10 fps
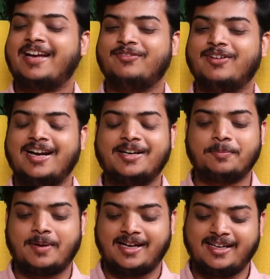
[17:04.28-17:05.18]
I felt
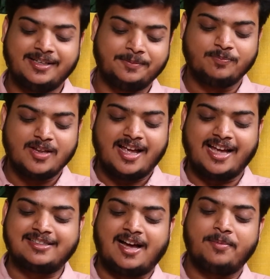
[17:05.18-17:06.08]
my
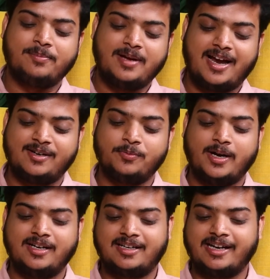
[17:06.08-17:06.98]
exam had
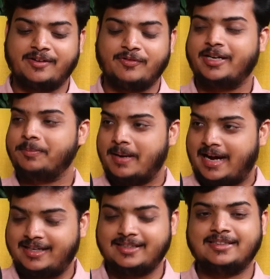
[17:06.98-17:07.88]
went like very
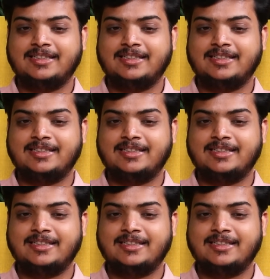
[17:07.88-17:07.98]
bad.